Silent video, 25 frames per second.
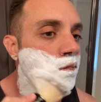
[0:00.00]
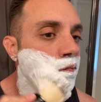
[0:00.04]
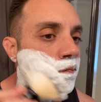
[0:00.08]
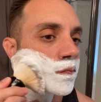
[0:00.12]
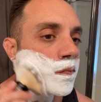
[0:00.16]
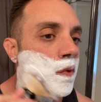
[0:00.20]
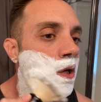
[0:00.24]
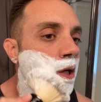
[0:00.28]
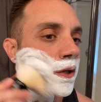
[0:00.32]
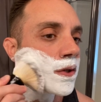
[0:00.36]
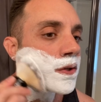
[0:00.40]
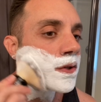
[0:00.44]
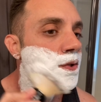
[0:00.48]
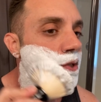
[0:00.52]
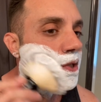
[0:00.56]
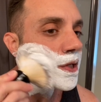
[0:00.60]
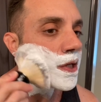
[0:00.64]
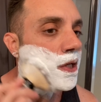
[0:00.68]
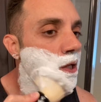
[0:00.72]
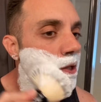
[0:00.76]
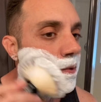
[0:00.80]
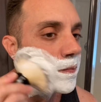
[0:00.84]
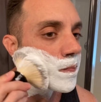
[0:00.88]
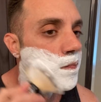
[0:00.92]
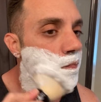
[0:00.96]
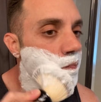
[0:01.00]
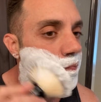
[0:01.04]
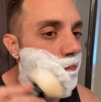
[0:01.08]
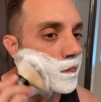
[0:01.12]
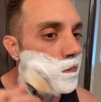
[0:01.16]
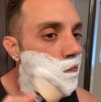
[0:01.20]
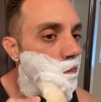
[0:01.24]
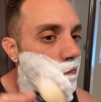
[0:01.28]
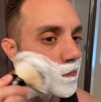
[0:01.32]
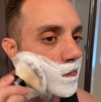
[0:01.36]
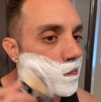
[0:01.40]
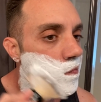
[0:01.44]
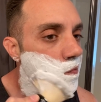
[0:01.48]
And you'll see,
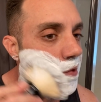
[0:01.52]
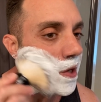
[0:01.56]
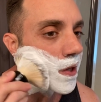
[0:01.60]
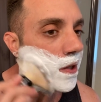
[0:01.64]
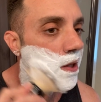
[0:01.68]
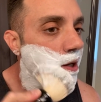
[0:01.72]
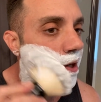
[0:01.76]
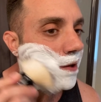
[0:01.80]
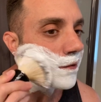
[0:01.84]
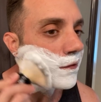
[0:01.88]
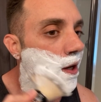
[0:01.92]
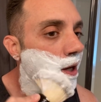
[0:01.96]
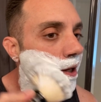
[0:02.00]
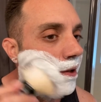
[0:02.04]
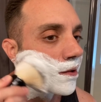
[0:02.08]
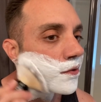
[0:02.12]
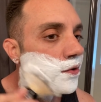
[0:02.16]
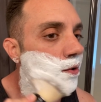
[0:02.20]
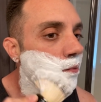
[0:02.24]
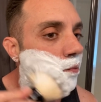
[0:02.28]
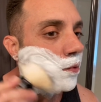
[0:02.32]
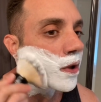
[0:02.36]
now that I've added some